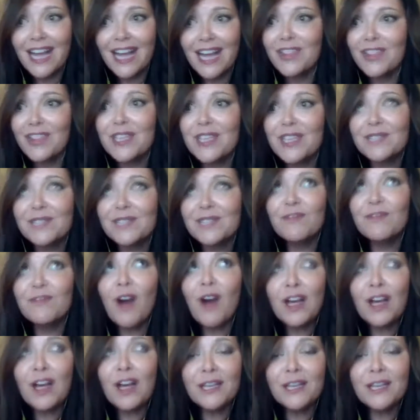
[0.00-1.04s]
This
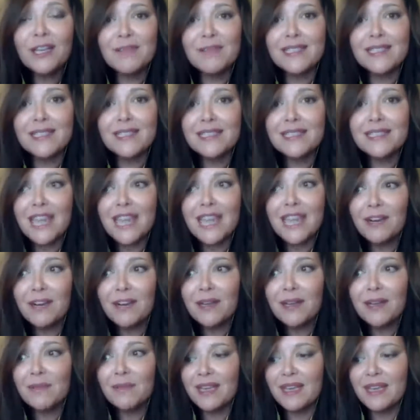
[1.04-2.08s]
volume is
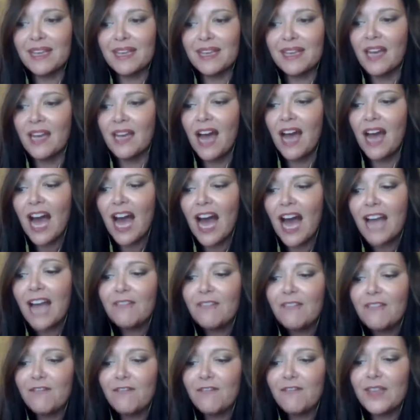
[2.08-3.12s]
scaring me.
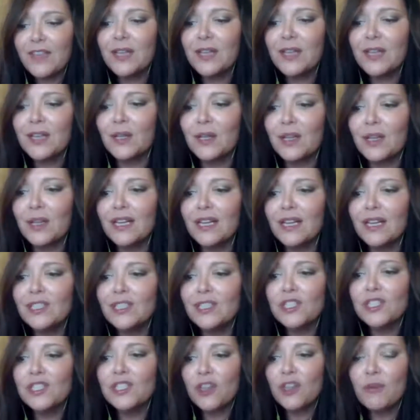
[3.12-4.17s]
I feel
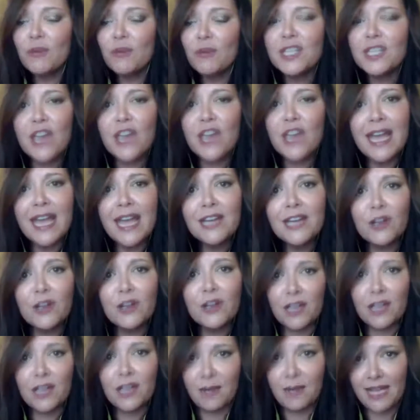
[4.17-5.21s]
so much
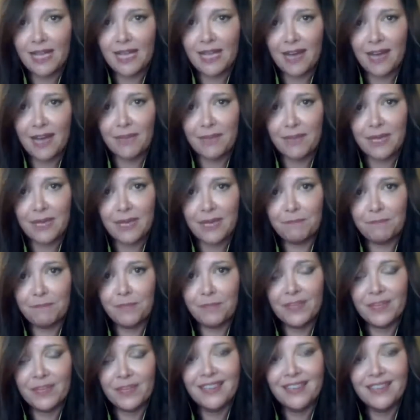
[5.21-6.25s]
anger coming at me.
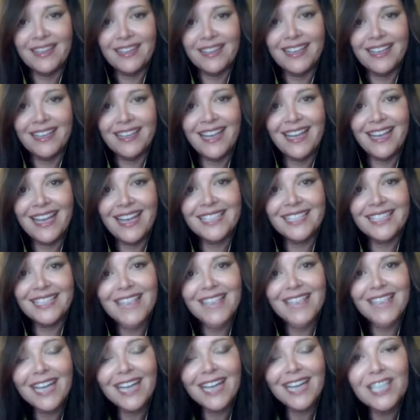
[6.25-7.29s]
And a
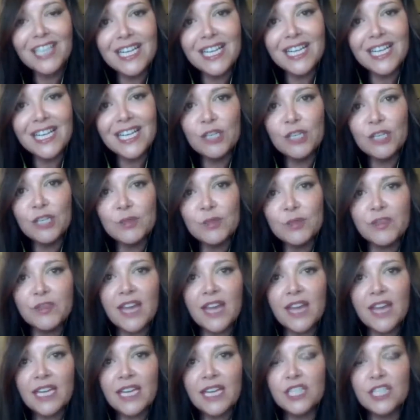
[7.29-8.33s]
technique I use with
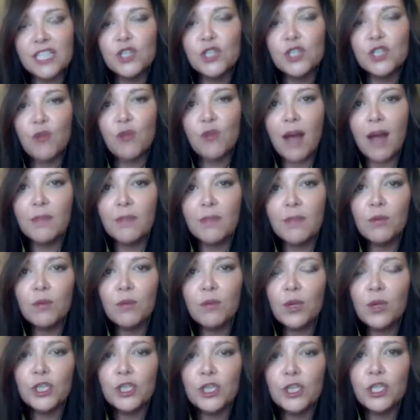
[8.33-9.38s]
that is drop the
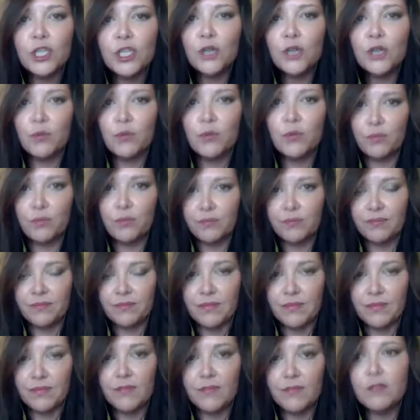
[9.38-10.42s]
word you.
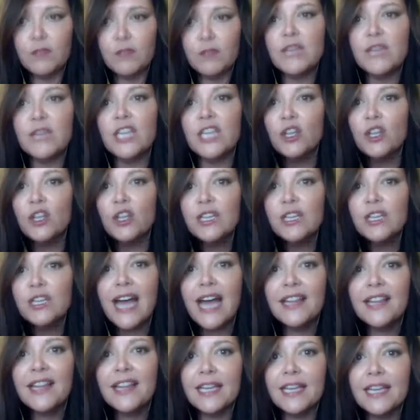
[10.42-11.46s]
If you say, you're
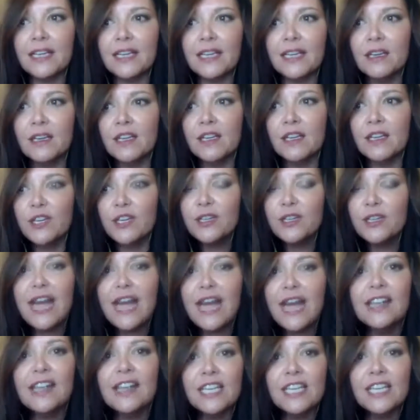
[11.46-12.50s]
yelling,
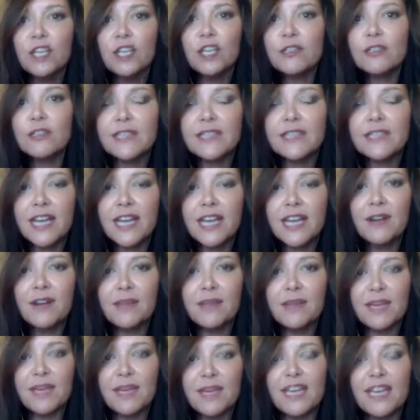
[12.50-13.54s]
you're
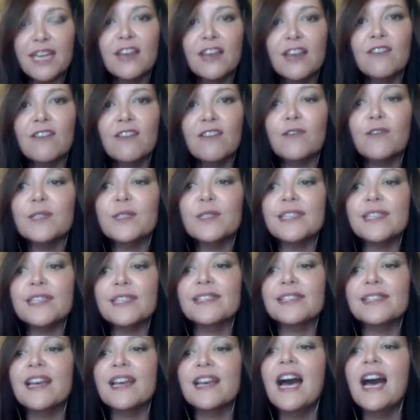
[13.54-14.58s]
scaring me, versus